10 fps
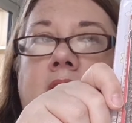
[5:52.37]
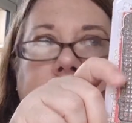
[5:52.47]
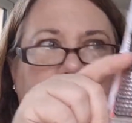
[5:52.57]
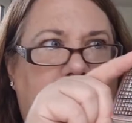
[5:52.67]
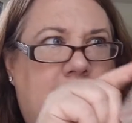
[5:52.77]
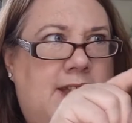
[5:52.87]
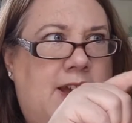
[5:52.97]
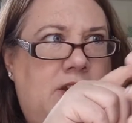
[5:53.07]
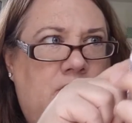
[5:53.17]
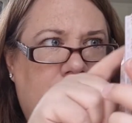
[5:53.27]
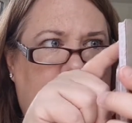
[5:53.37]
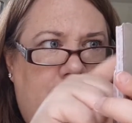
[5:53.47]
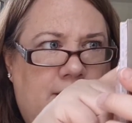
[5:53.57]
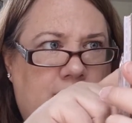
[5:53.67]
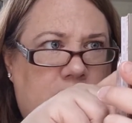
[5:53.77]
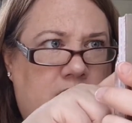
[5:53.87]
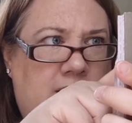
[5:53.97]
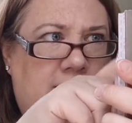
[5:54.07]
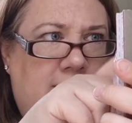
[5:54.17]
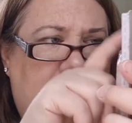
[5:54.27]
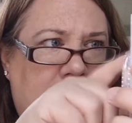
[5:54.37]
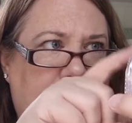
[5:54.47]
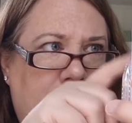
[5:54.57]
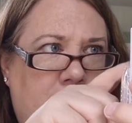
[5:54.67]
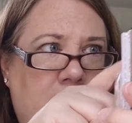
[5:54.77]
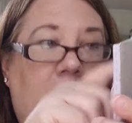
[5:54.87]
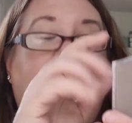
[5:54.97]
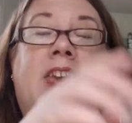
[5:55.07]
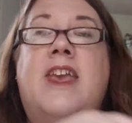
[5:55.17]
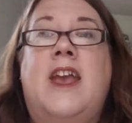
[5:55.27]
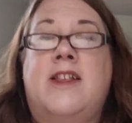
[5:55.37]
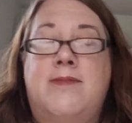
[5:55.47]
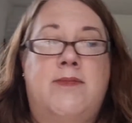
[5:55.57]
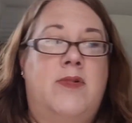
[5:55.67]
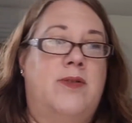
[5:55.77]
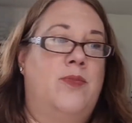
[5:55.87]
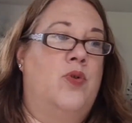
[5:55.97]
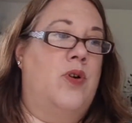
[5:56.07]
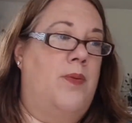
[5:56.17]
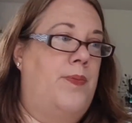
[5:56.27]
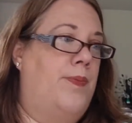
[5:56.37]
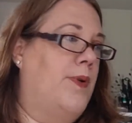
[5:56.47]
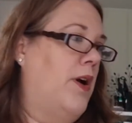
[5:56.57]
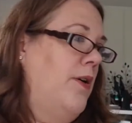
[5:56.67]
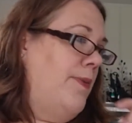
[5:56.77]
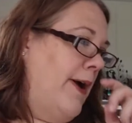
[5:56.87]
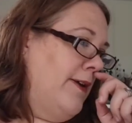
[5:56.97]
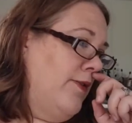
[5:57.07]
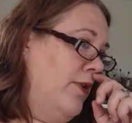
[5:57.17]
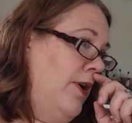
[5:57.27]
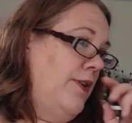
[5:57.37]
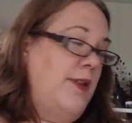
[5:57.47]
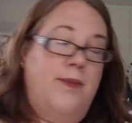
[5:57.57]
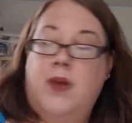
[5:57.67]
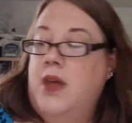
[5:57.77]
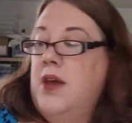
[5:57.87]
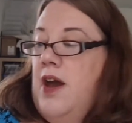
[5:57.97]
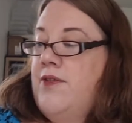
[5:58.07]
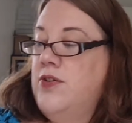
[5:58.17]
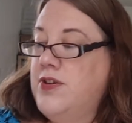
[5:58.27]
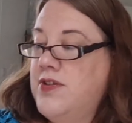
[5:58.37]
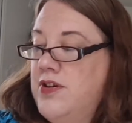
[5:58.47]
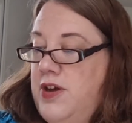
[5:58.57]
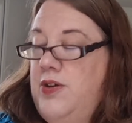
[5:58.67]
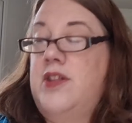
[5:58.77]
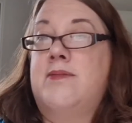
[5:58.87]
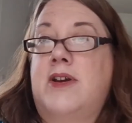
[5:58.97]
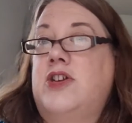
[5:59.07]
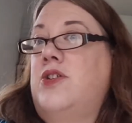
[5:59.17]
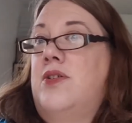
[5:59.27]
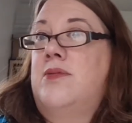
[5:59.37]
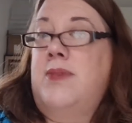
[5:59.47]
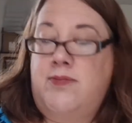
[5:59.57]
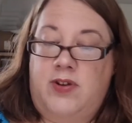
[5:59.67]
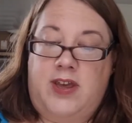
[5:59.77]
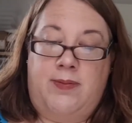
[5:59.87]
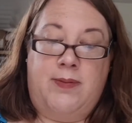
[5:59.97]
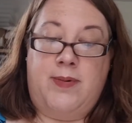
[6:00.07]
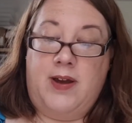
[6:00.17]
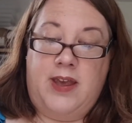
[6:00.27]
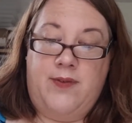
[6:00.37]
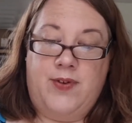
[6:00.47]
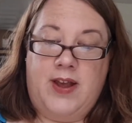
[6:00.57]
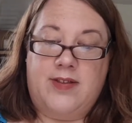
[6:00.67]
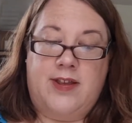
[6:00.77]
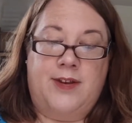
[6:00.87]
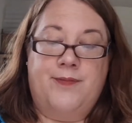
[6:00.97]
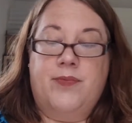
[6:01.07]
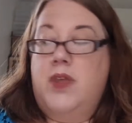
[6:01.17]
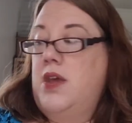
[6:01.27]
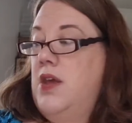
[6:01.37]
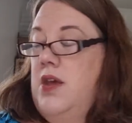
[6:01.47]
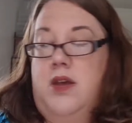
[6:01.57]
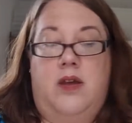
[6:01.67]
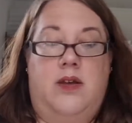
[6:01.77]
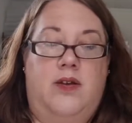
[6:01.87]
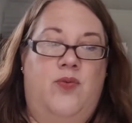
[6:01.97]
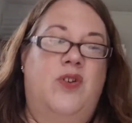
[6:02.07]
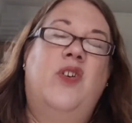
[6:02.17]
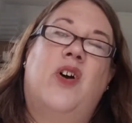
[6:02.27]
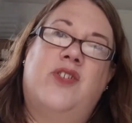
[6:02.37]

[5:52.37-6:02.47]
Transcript: So that's that. And you've got some sticker sheets. And I keep getting Memories and More card packs. I've got loads of them. I've got to start using them, actually do some memory keeping, but I keep forgetting. Well, no, I